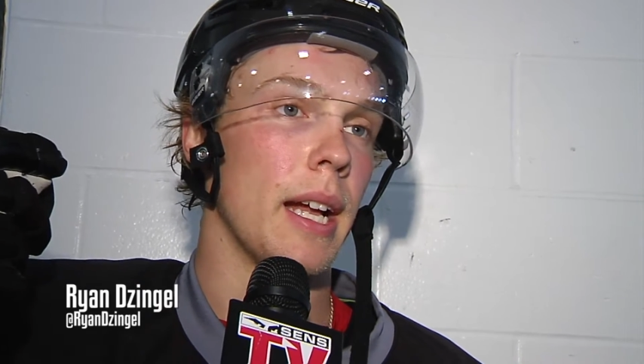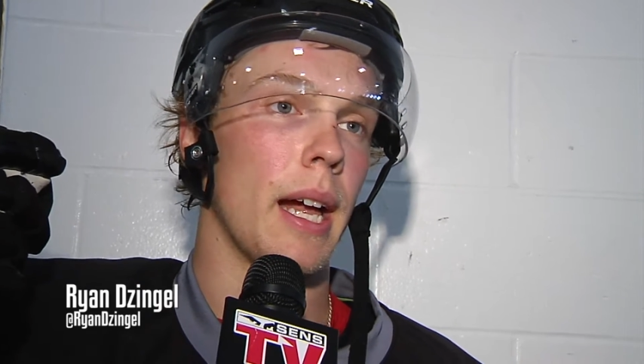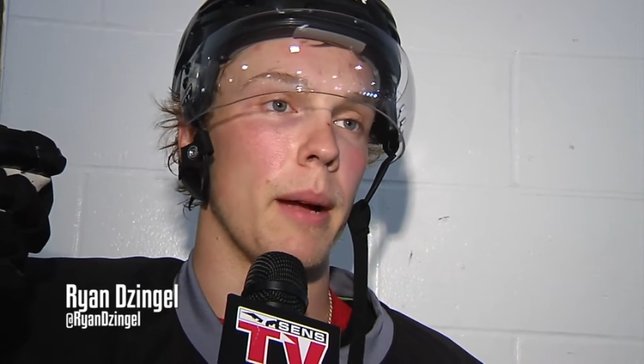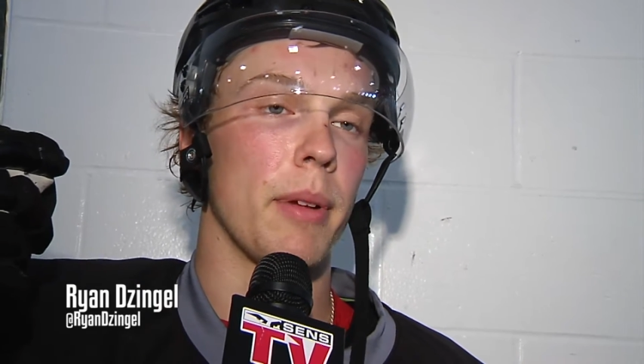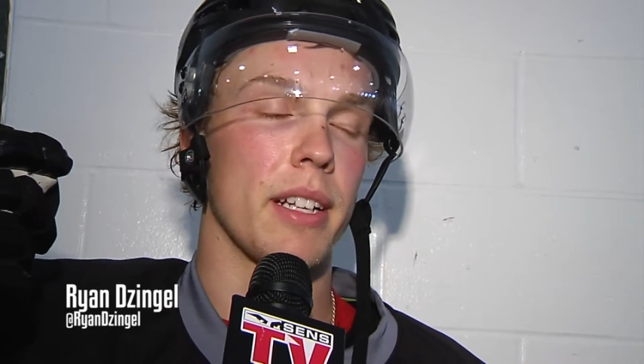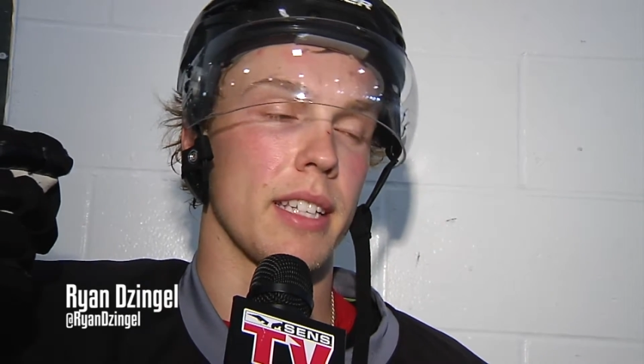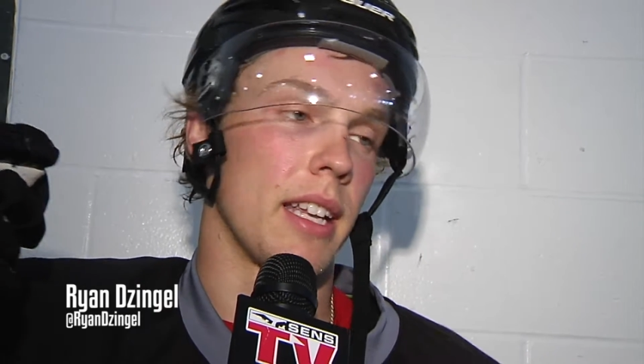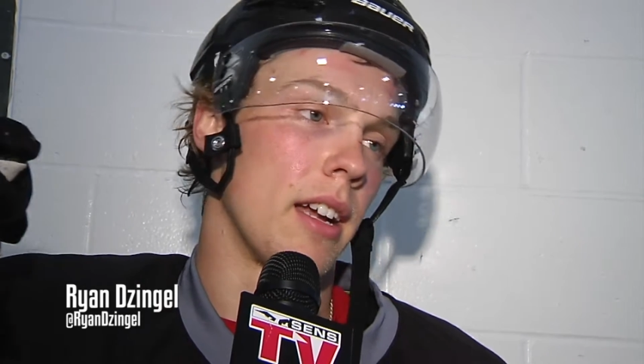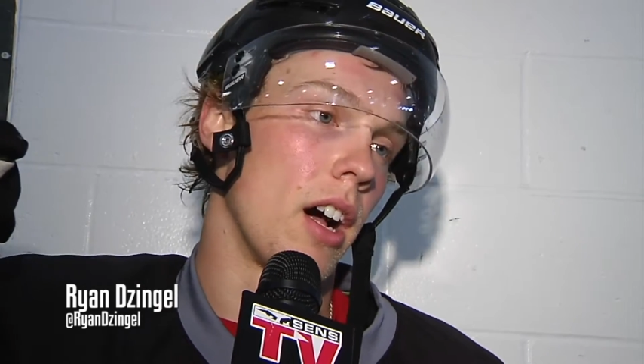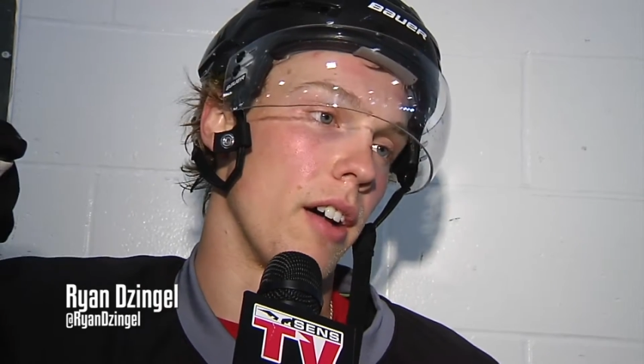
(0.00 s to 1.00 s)
uh, because
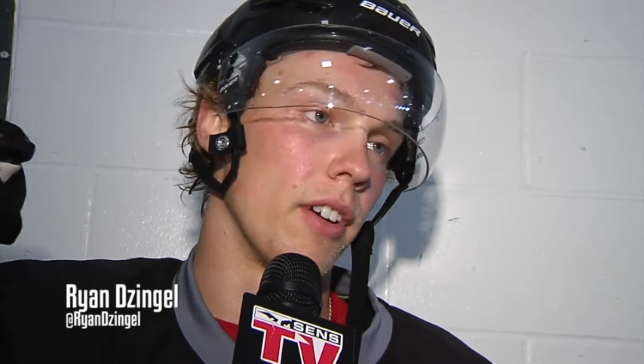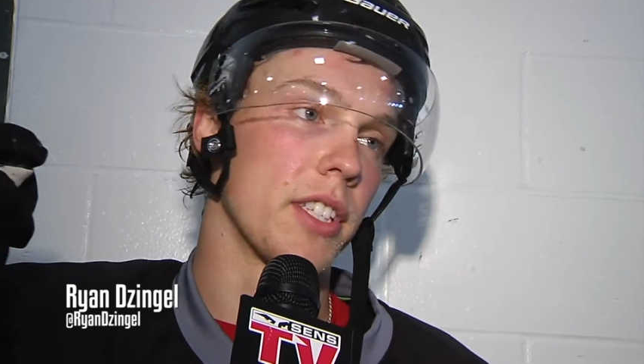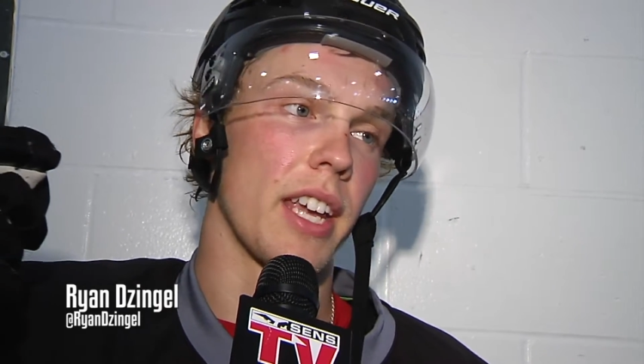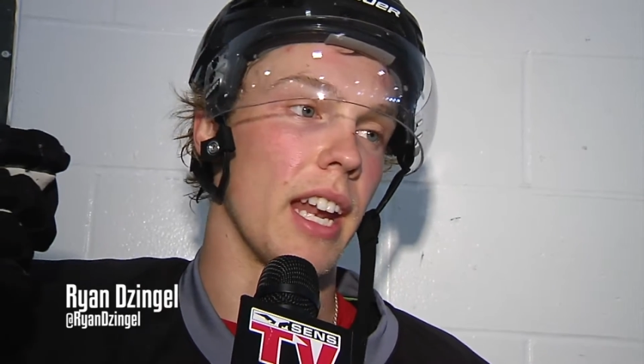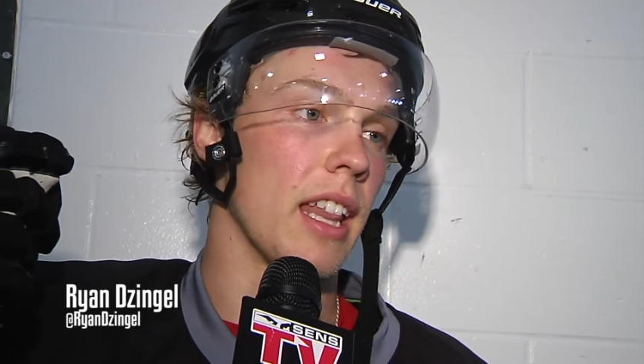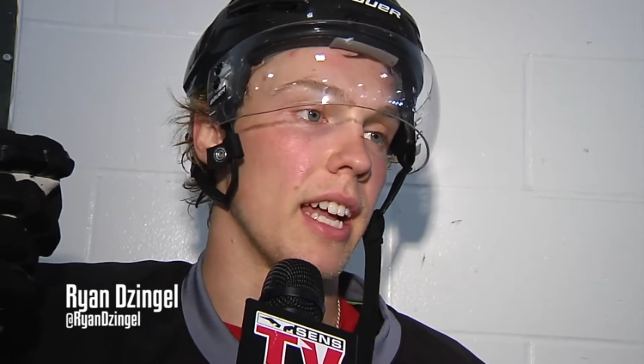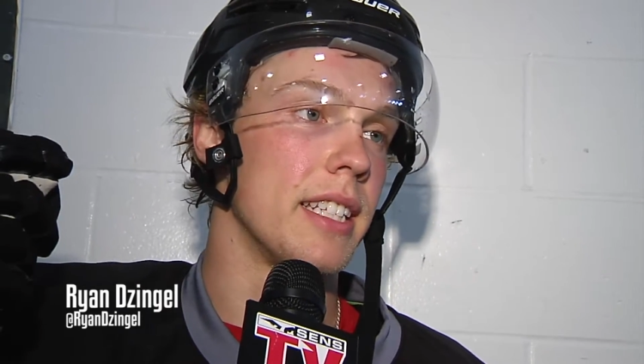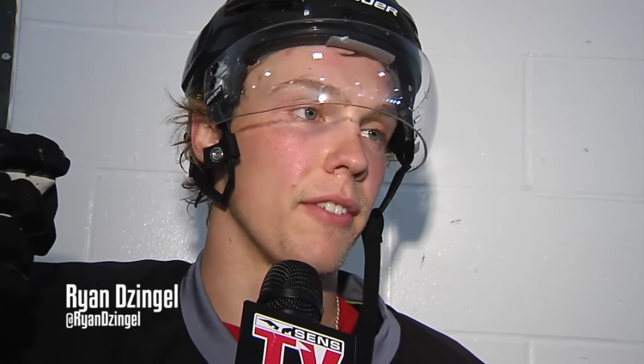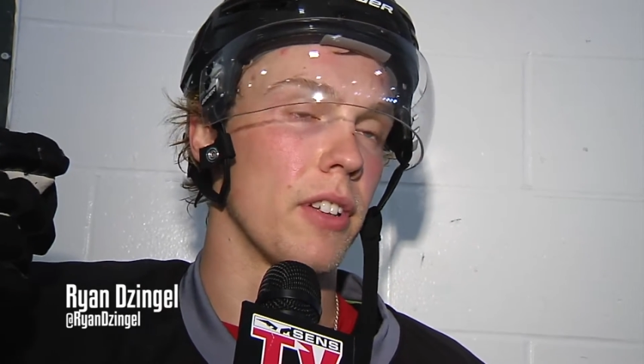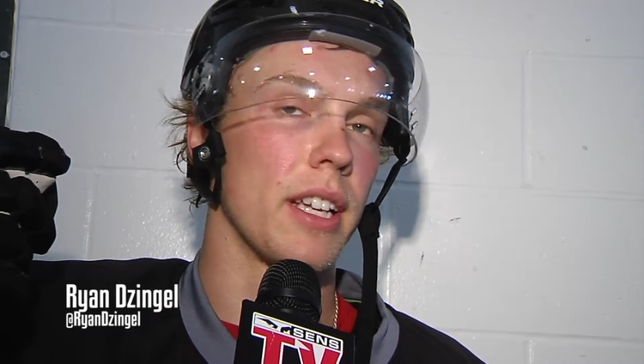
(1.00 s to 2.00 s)
all of us skate a lot
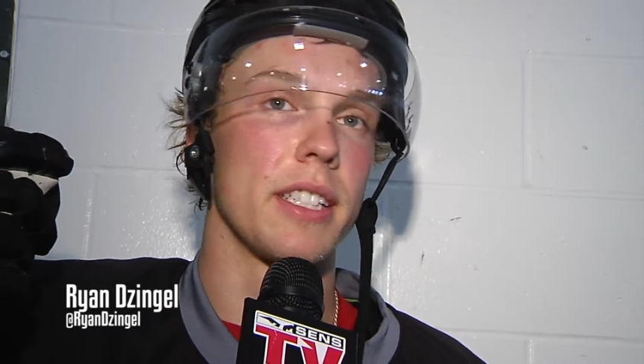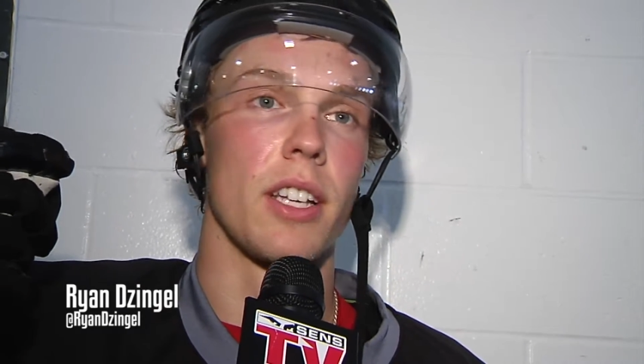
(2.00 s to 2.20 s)
differently.